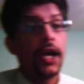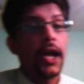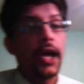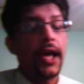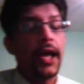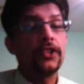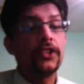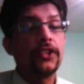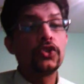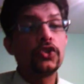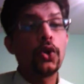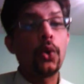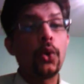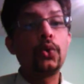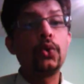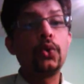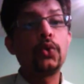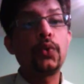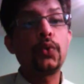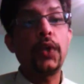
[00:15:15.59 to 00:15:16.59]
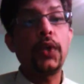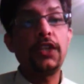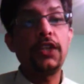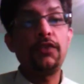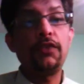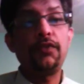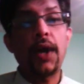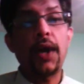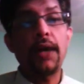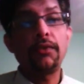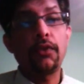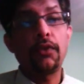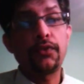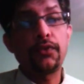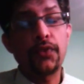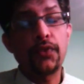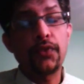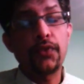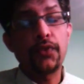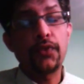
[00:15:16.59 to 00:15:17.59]
And Joe Root 25 of
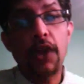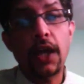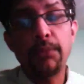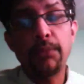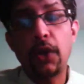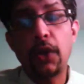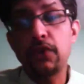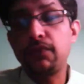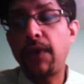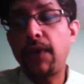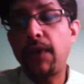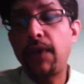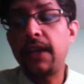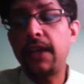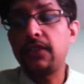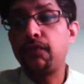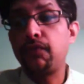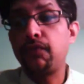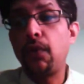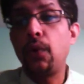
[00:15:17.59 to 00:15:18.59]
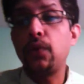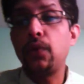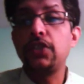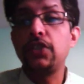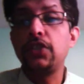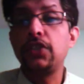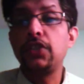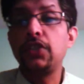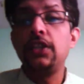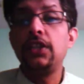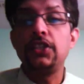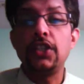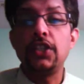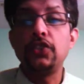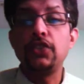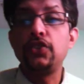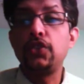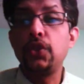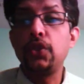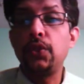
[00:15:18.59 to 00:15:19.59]
29 balls, 5 fours, the
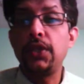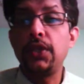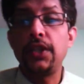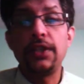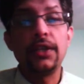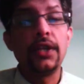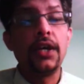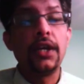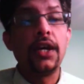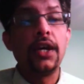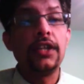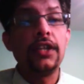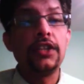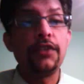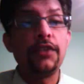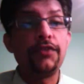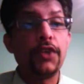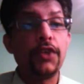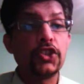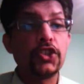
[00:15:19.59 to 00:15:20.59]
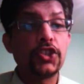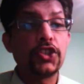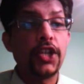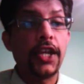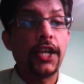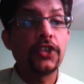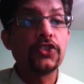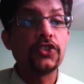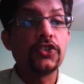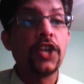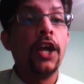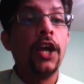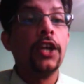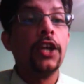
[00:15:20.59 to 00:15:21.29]
centurion in the first innings.